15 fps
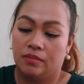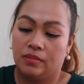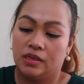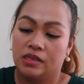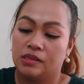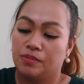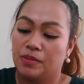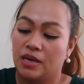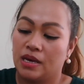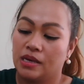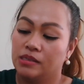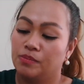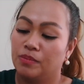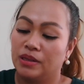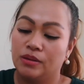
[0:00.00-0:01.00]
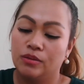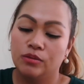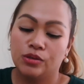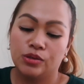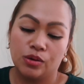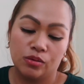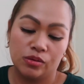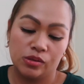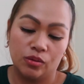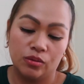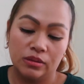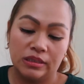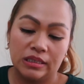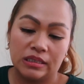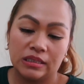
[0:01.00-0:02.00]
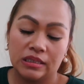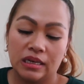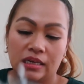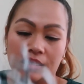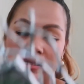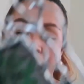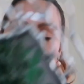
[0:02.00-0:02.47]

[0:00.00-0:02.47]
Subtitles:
It's my husband who chose all this, guys.